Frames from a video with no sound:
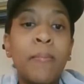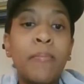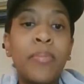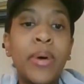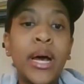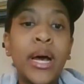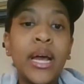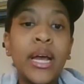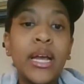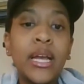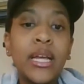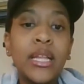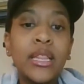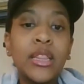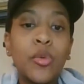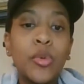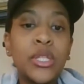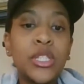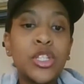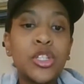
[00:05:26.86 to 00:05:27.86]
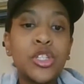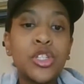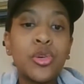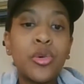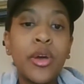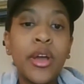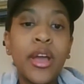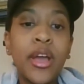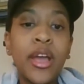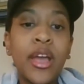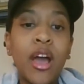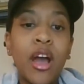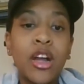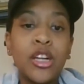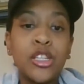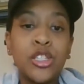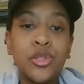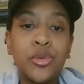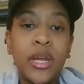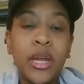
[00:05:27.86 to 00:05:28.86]
But the winter choy
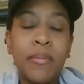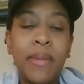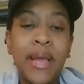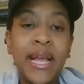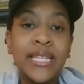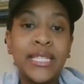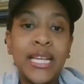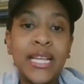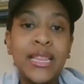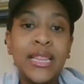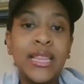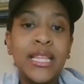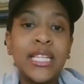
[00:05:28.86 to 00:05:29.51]
are doing amazing.